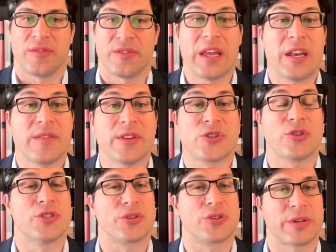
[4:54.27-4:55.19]

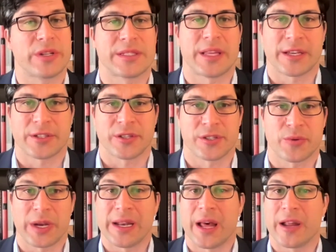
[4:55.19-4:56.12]
individual jurisdictions
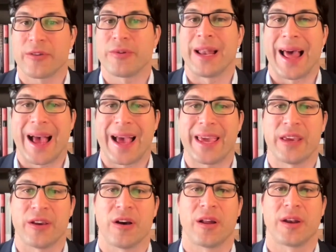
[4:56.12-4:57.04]
really not
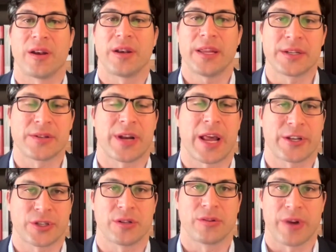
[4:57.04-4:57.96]
relying on
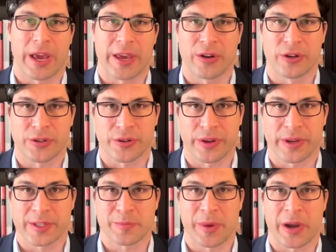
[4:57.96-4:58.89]
international regulatory
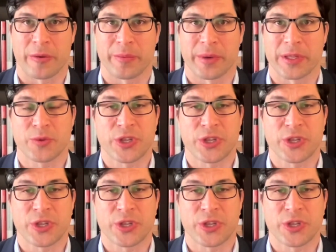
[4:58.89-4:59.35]
experiments,